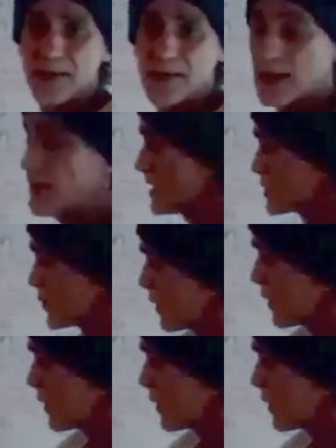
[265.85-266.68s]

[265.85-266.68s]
And that's why